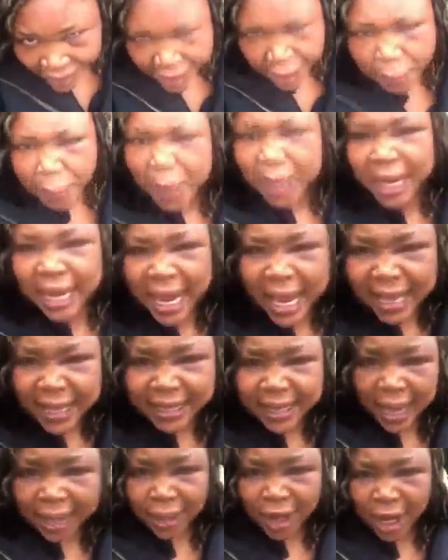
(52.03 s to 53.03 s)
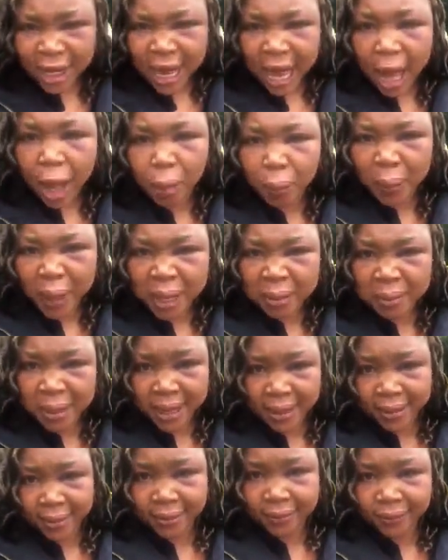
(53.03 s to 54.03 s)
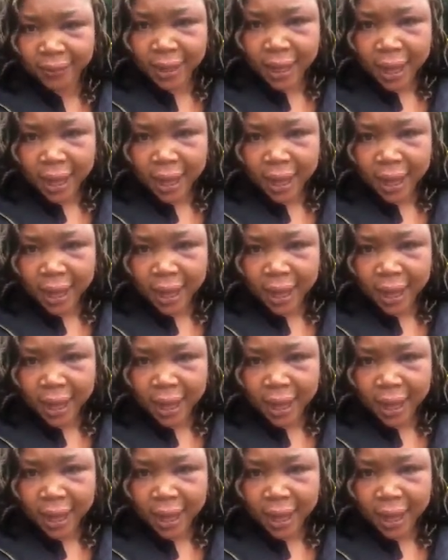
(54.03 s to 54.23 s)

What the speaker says: The police are not helping me.